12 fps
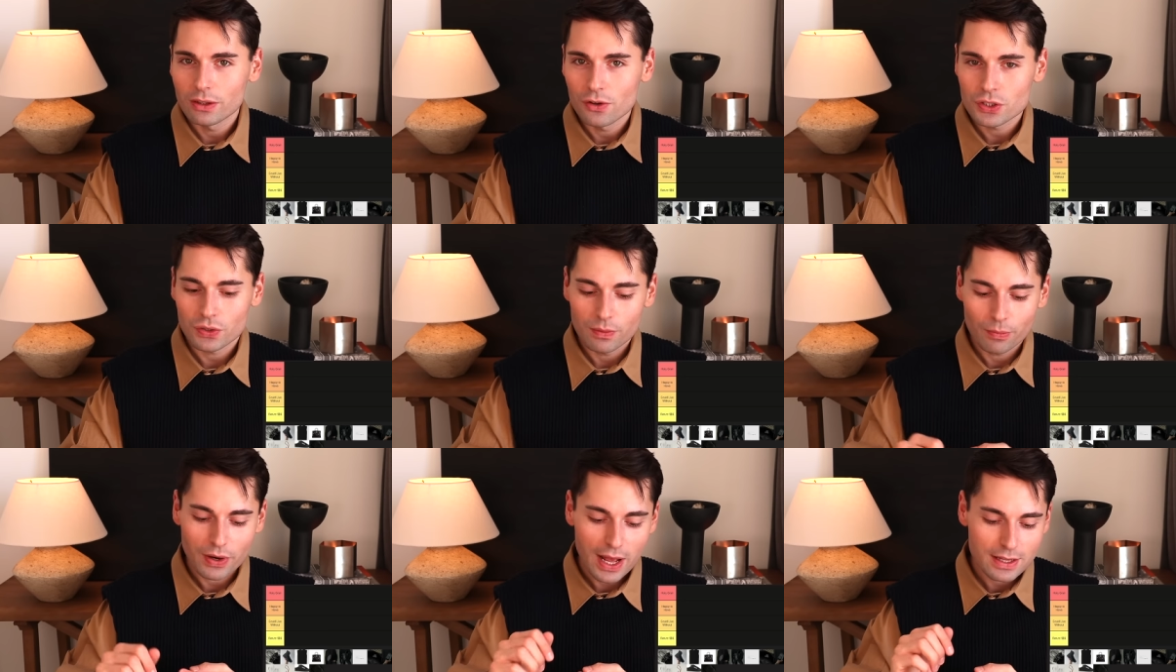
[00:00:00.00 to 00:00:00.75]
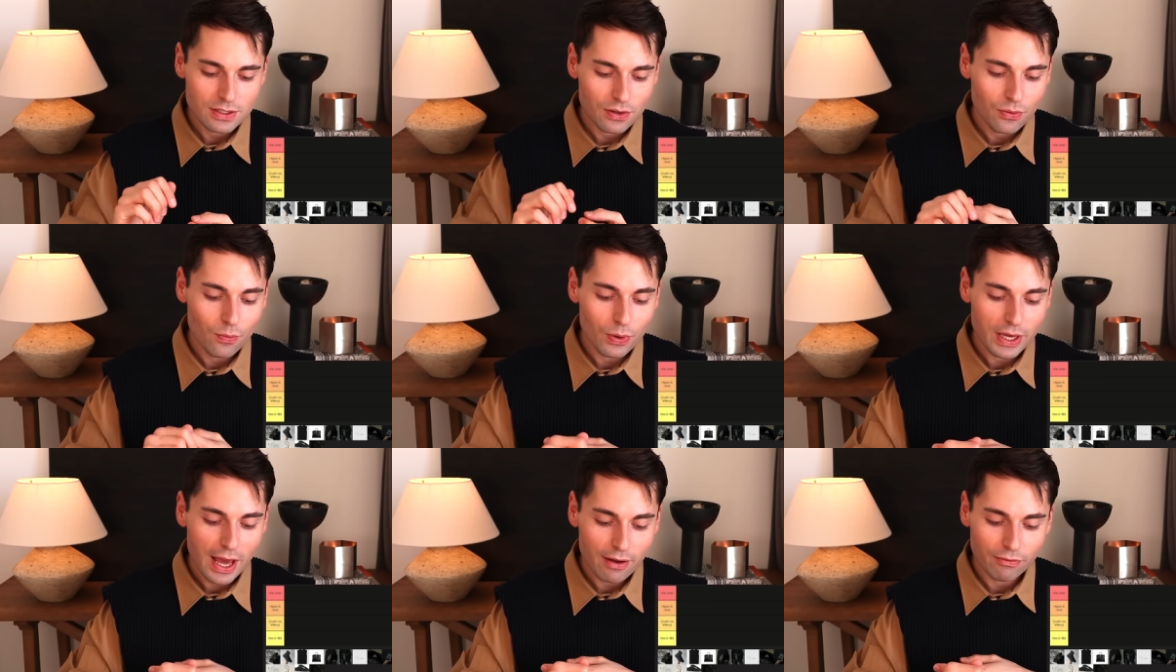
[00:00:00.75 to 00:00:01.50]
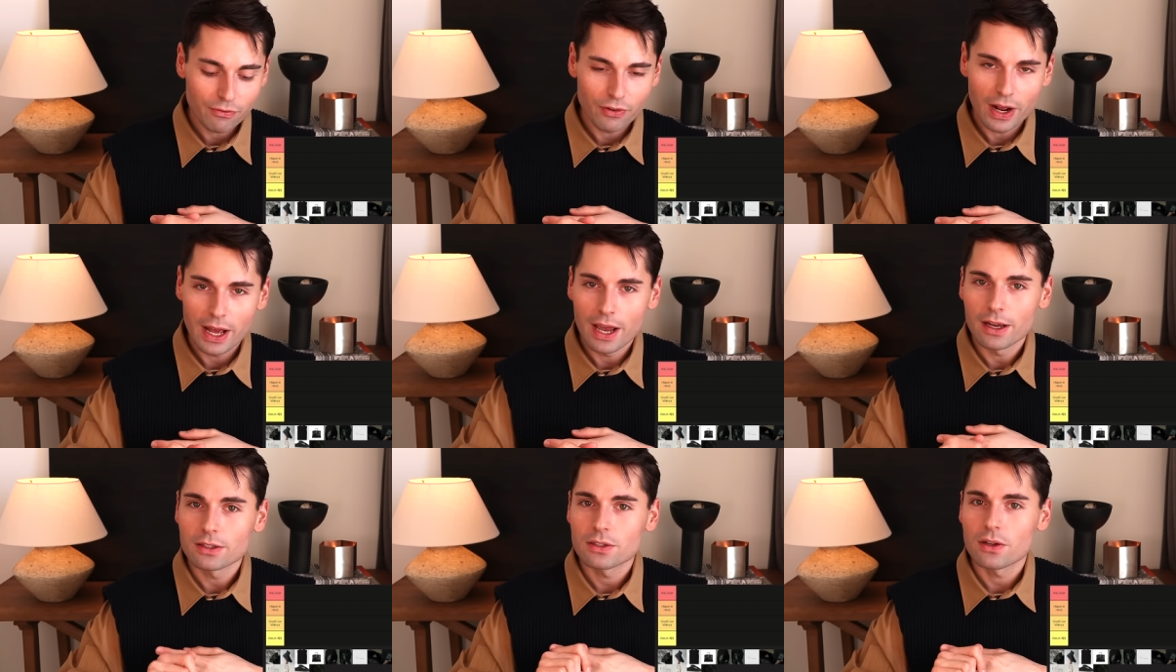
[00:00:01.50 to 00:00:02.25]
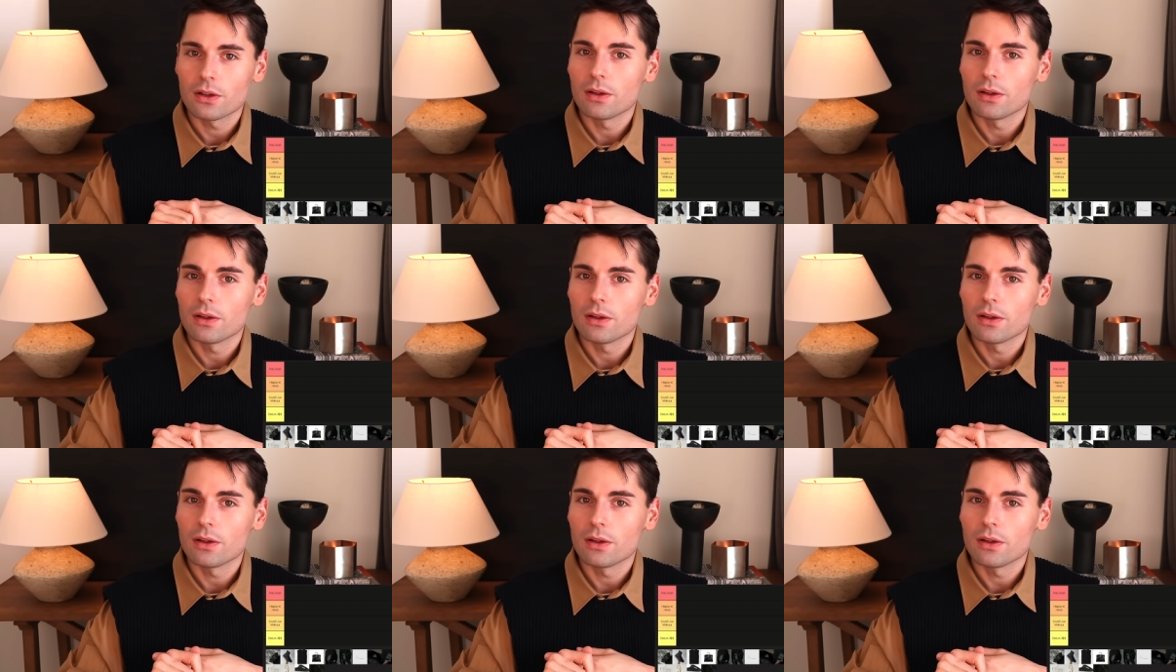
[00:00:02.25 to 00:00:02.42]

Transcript: luxury brands. We have ranked,